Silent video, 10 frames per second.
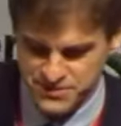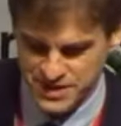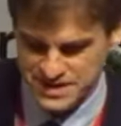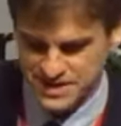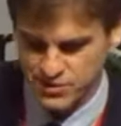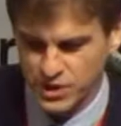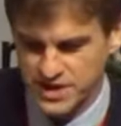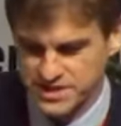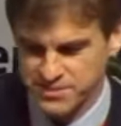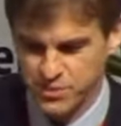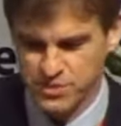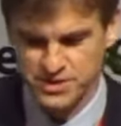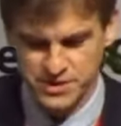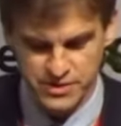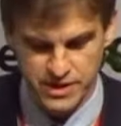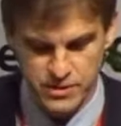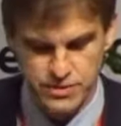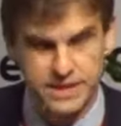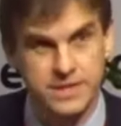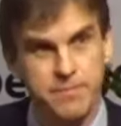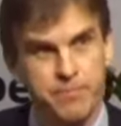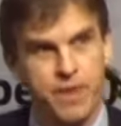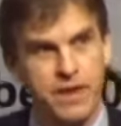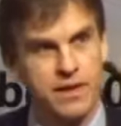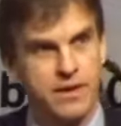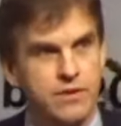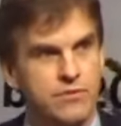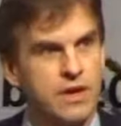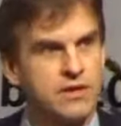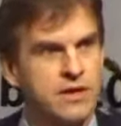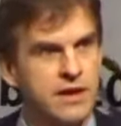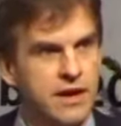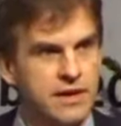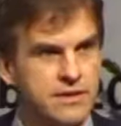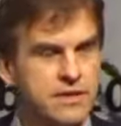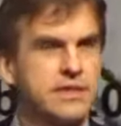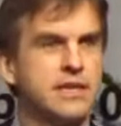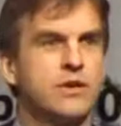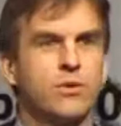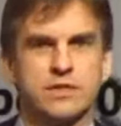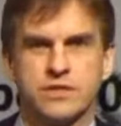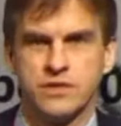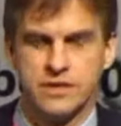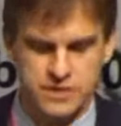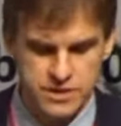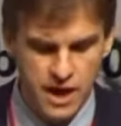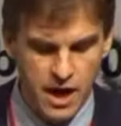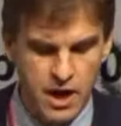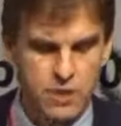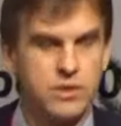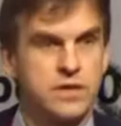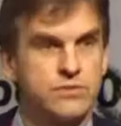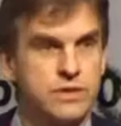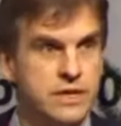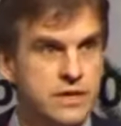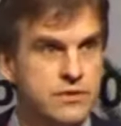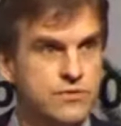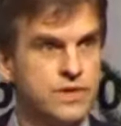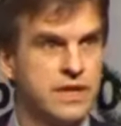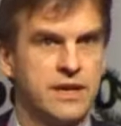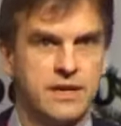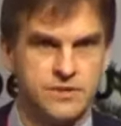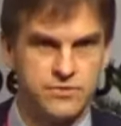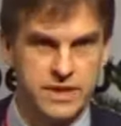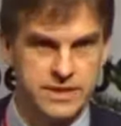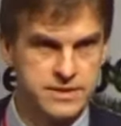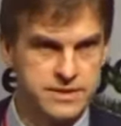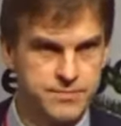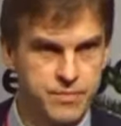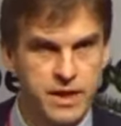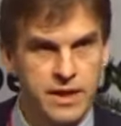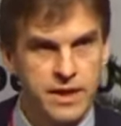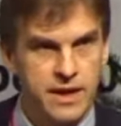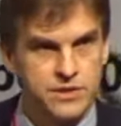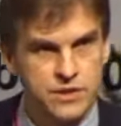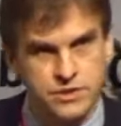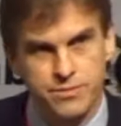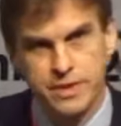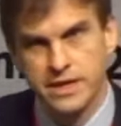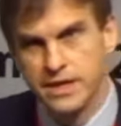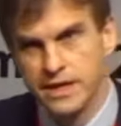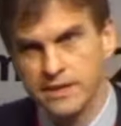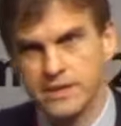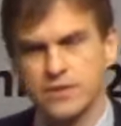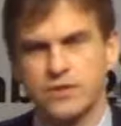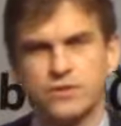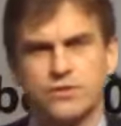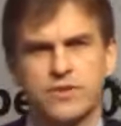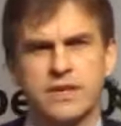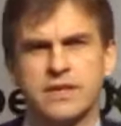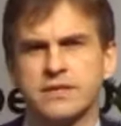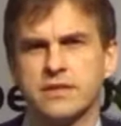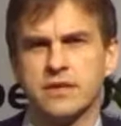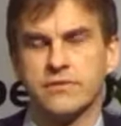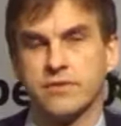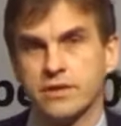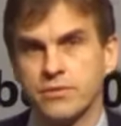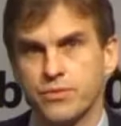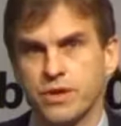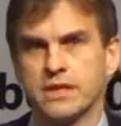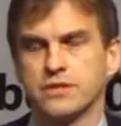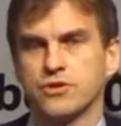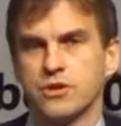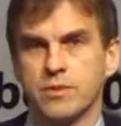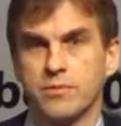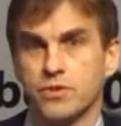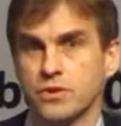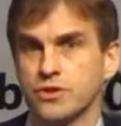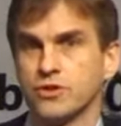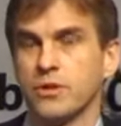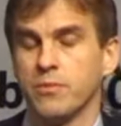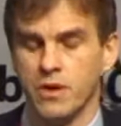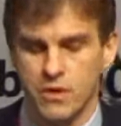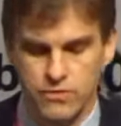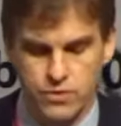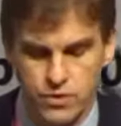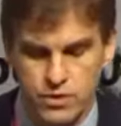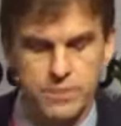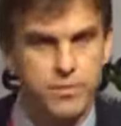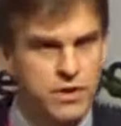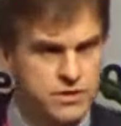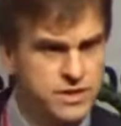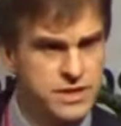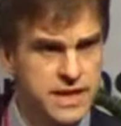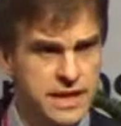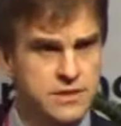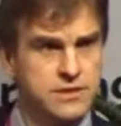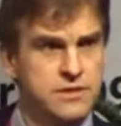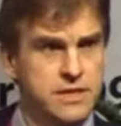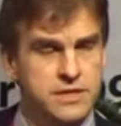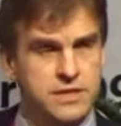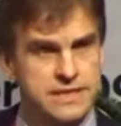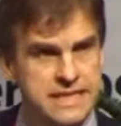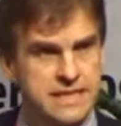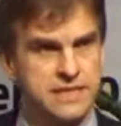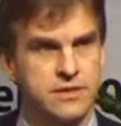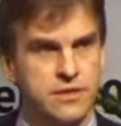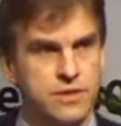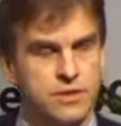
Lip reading: of red and why it's important to include it. Rather, the key question is, how can we realize red? And just to be clear that I use red as a kind of an umbrella term, a broad term, for all the policies and actions that are needed